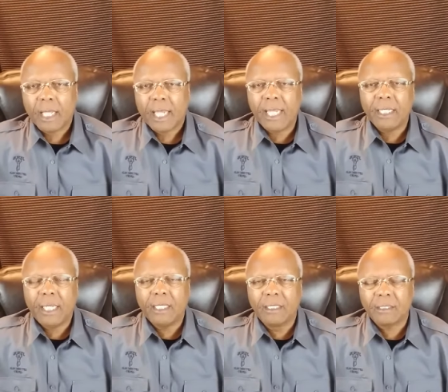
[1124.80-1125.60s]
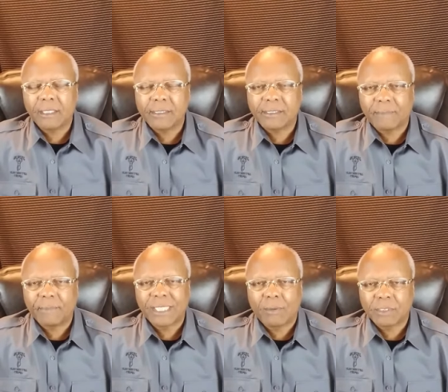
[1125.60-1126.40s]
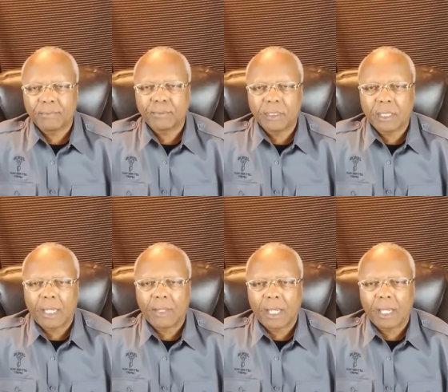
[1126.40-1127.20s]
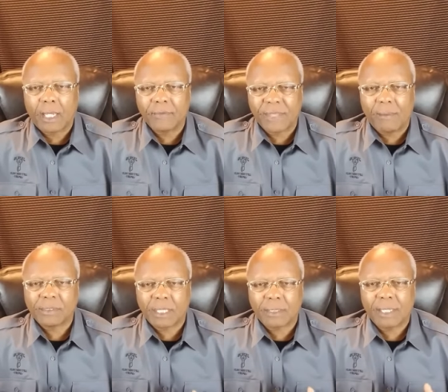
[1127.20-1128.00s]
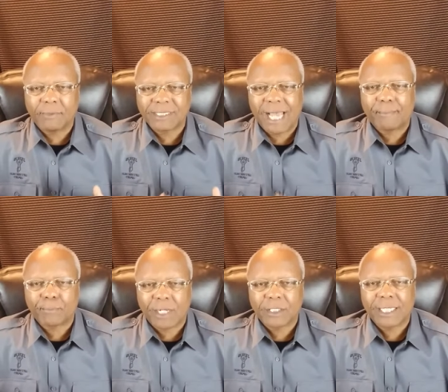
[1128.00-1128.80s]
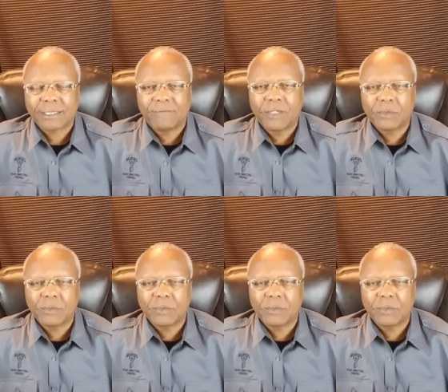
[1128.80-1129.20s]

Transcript: he, he looked at something that was in, uh, uh, uh, that was uh, that was not productive.